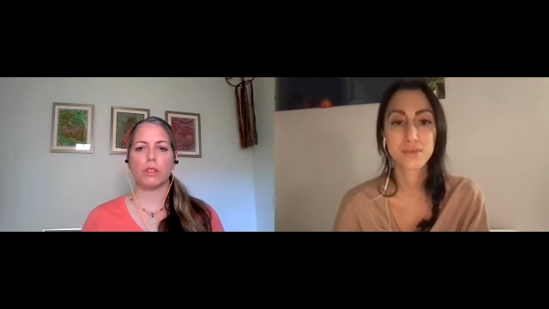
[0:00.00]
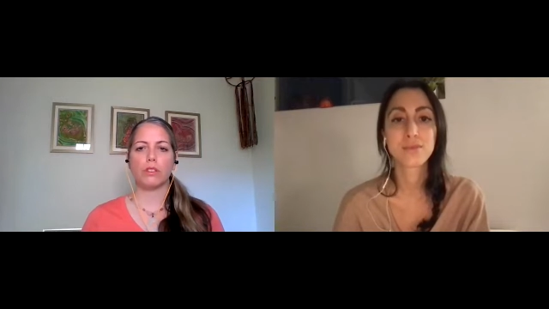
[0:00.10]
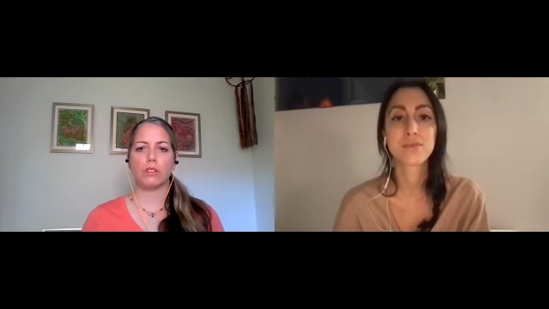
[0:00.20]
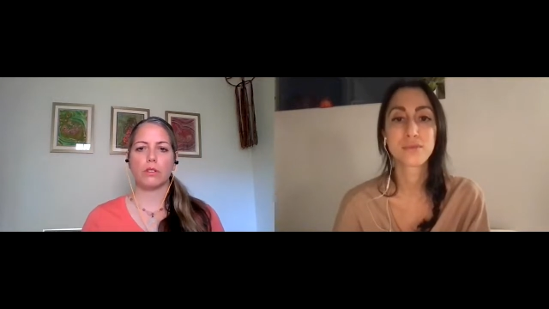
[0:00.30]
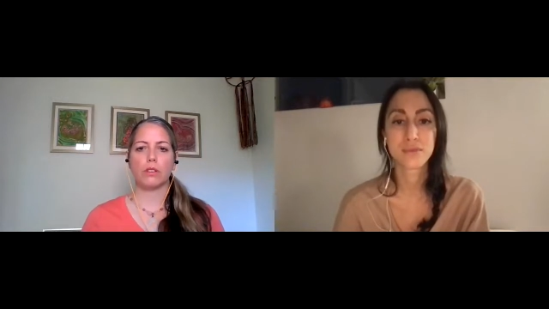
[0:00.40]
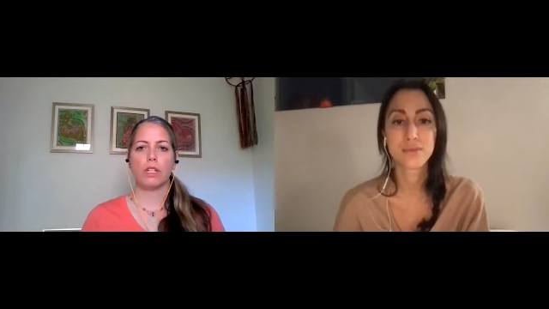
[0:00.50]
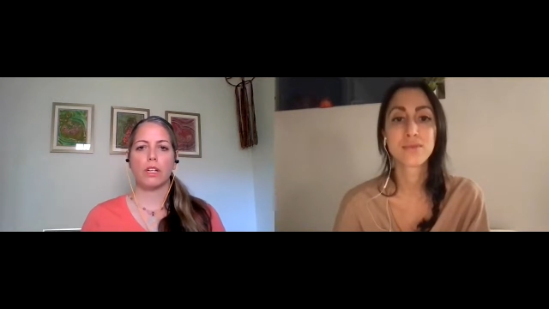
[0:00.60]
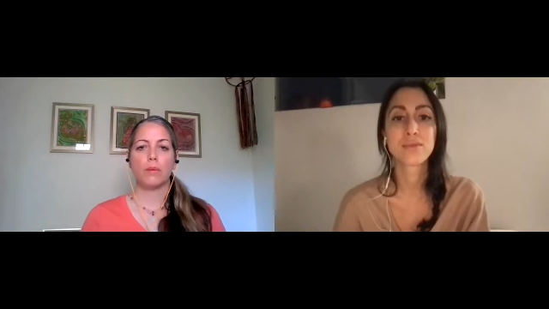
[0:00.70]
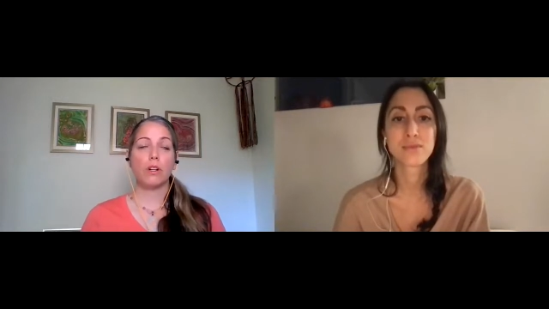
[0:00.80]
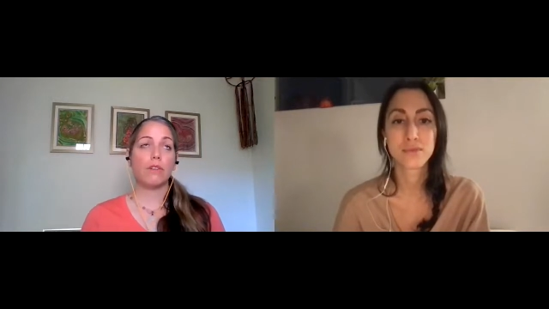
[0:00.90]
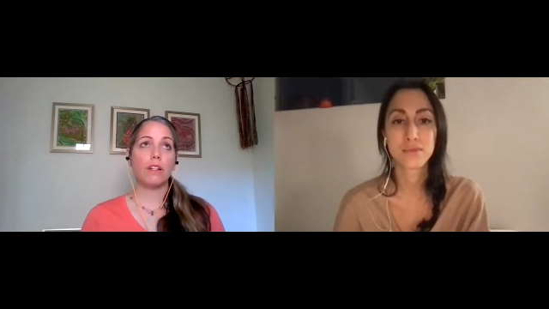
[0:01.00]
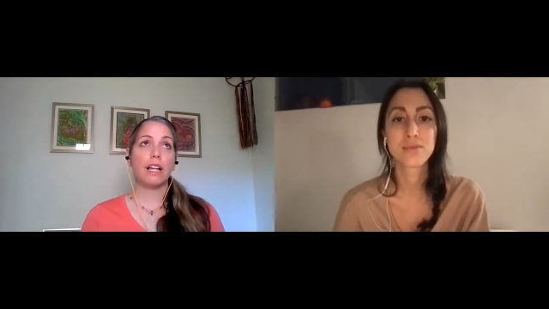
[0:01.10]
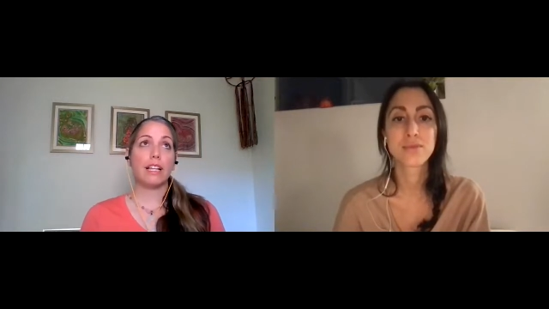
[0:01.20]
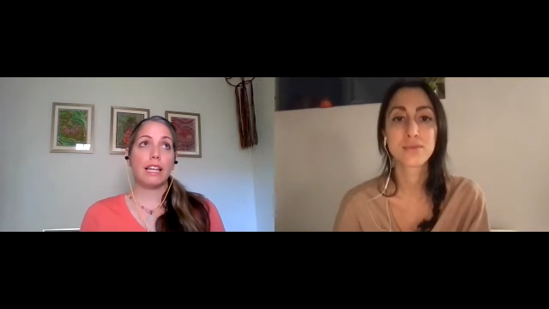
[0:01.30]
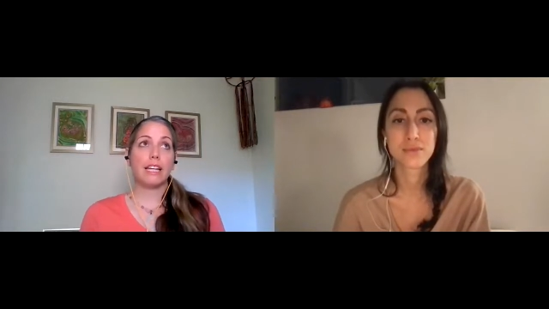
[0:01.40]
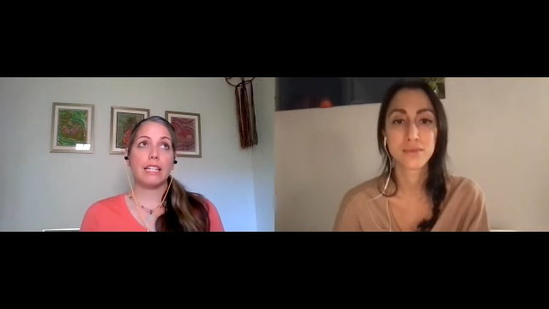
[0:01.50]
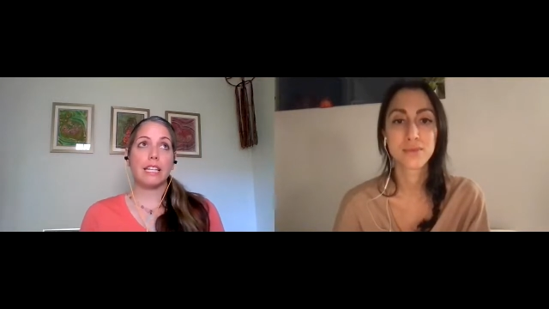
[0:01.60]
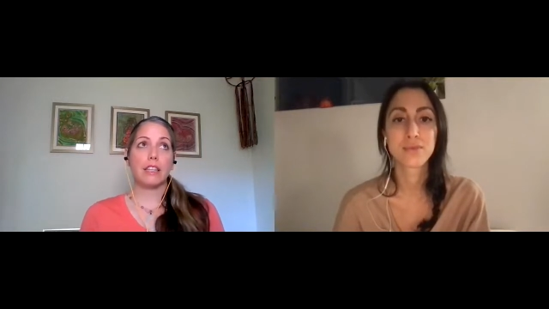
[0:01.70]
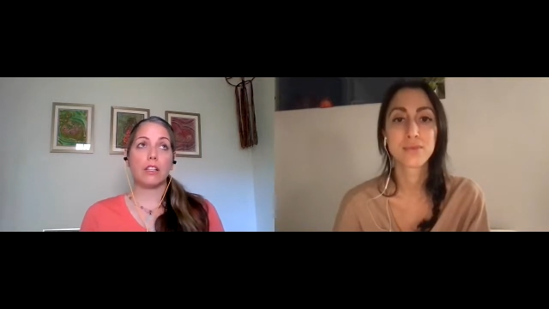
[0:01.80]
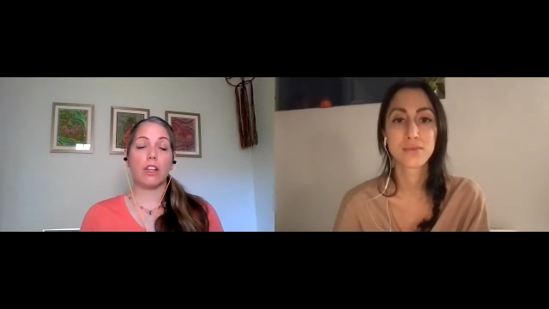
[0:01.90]
Speaker 1: one too but even uh, like i
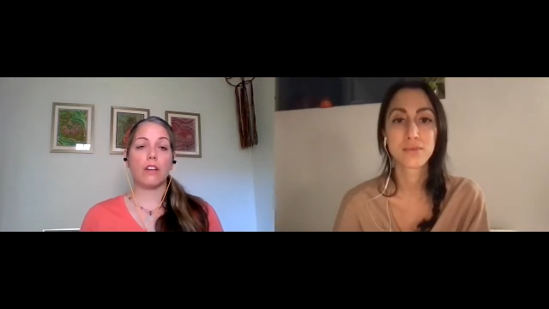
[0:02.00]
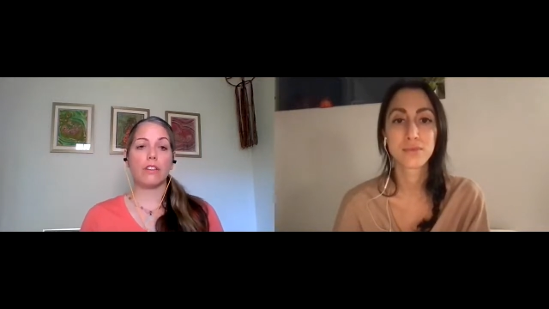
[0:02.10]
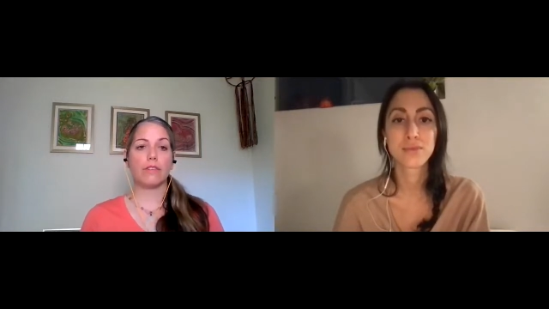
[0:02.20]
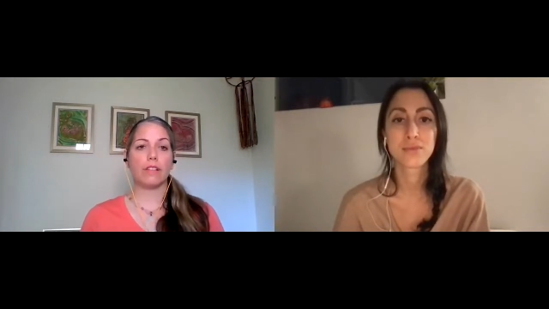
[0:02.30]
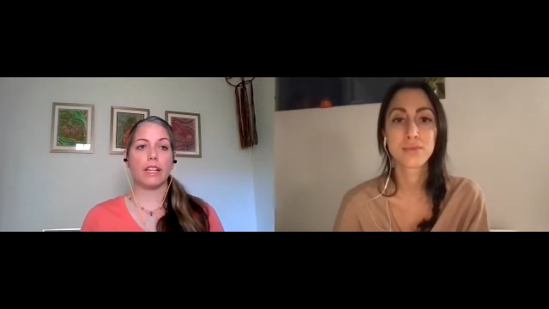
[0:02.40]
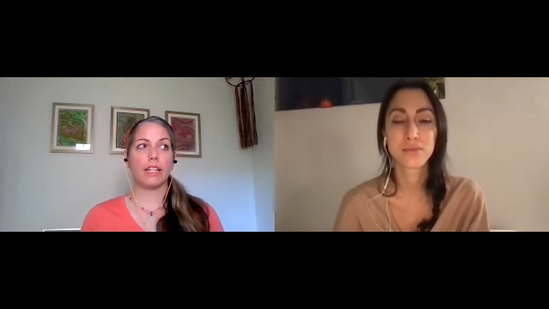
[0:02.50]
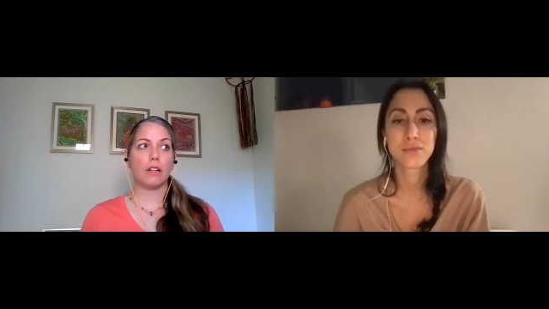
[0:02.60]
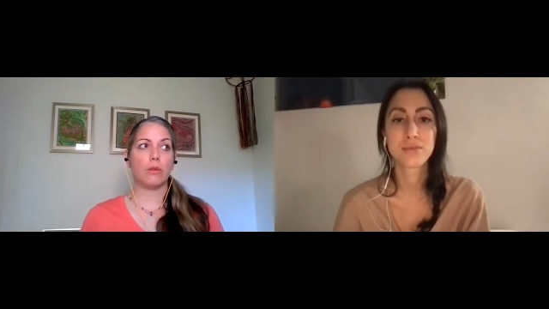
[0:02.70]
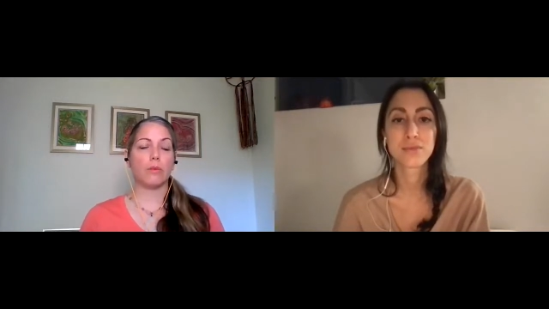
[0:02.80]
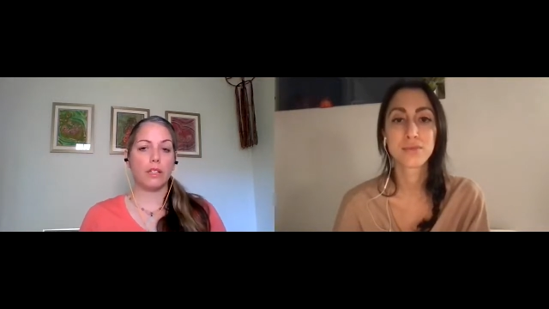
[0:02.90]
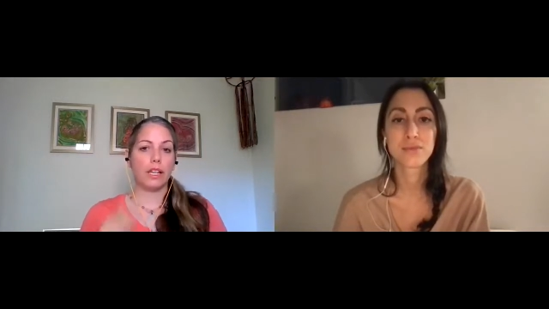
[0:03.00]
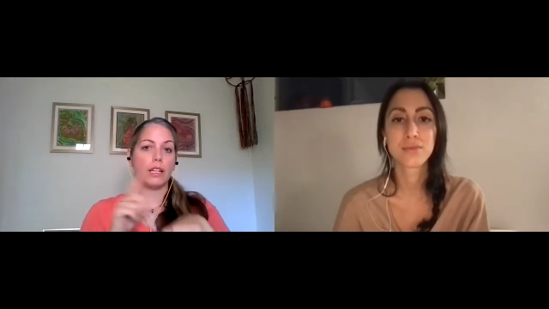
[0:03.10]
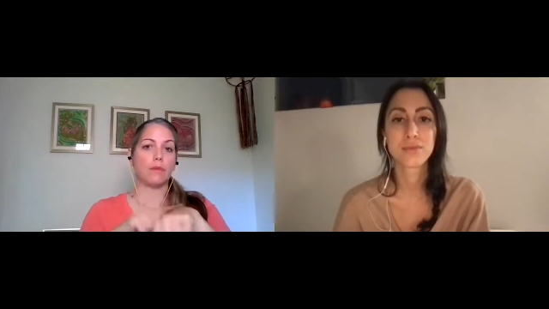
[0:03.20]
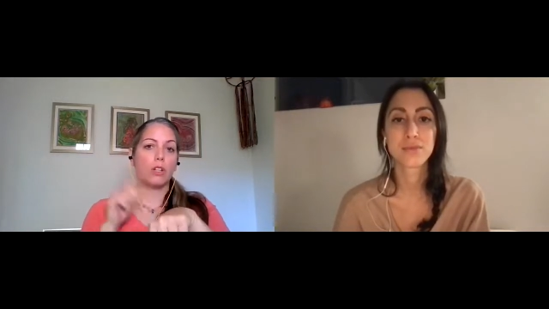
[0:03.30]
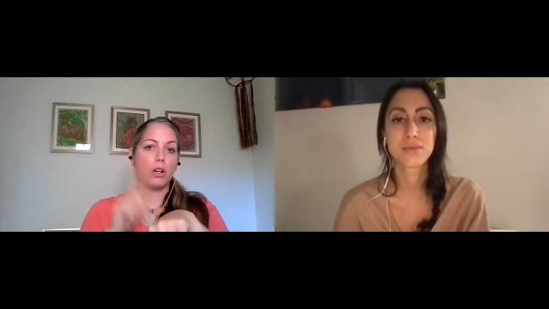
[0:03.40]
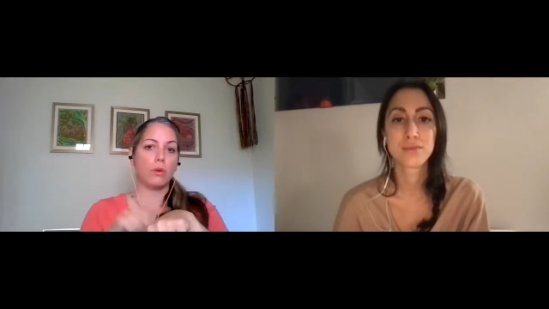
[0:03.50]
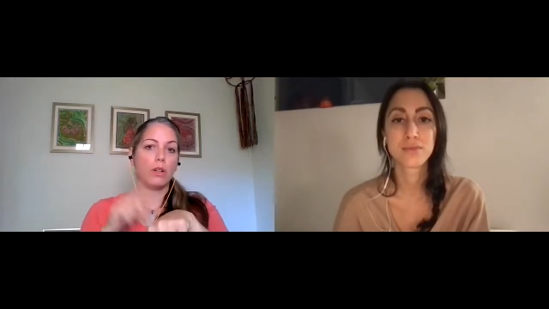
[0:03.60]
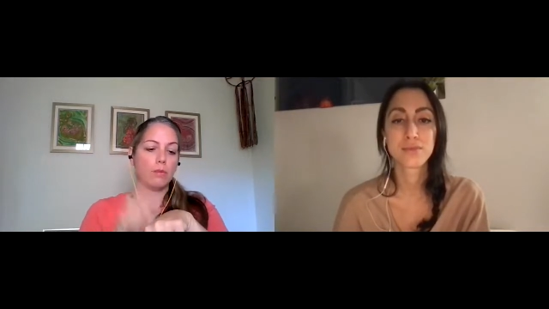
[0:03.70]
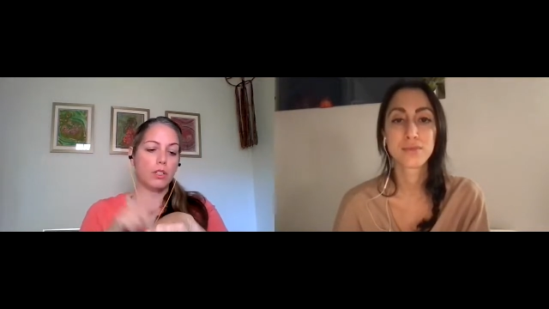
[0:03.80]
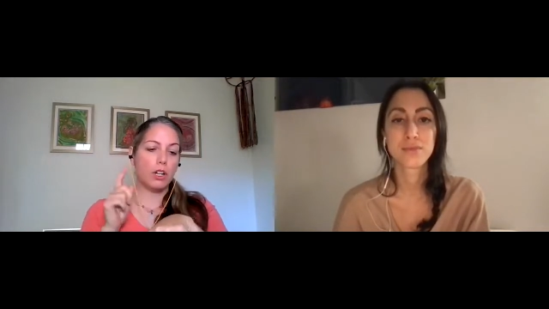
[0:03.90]
said the loss of like oh my, like i'm
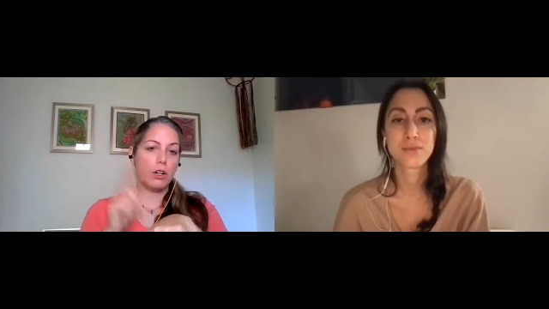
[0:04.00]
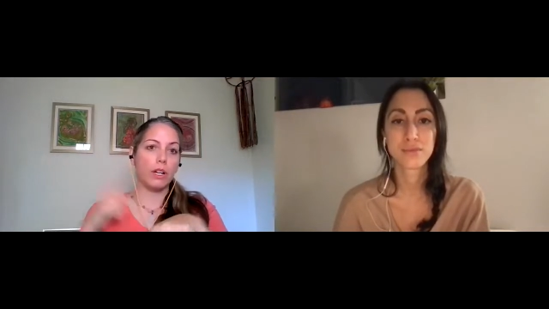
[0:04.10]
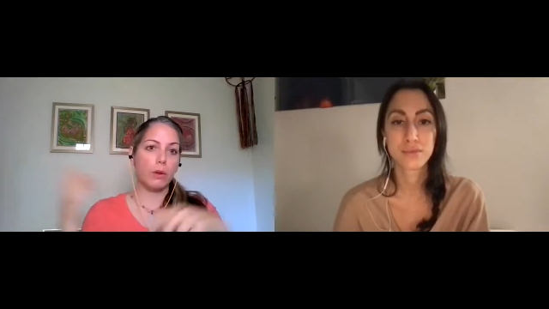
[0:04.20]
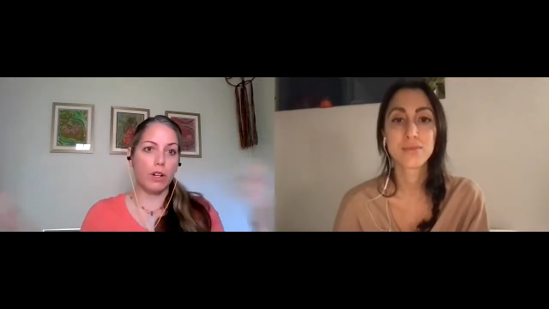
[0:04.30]
going i'm going